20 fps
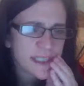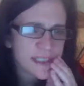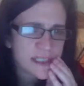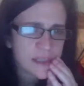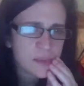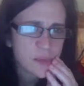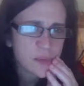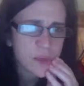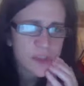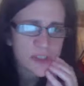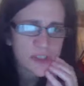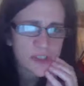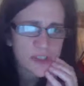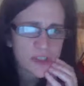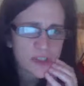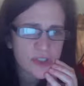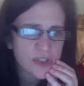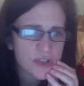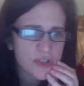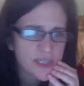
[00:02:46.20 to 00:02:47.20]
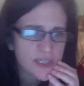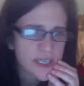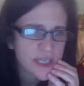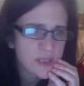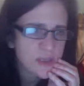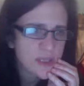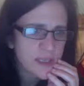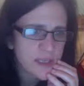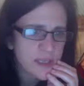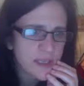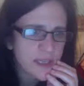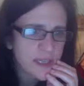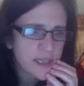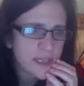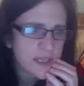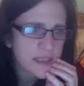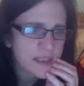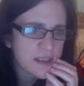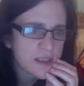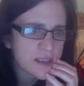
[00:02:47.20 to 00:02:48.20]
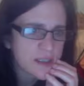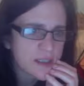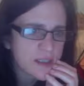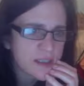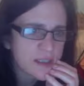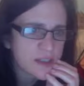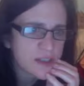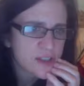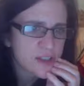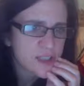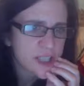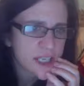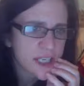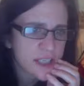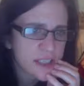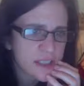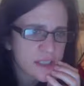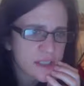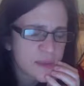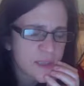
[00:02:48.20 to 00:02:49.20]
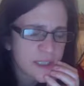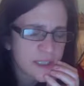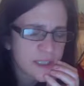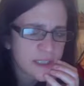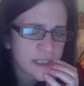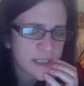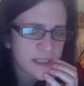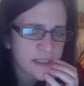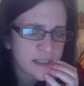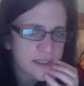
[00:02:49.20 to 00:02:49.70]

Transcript: more than two. It's got to be the chi-square test,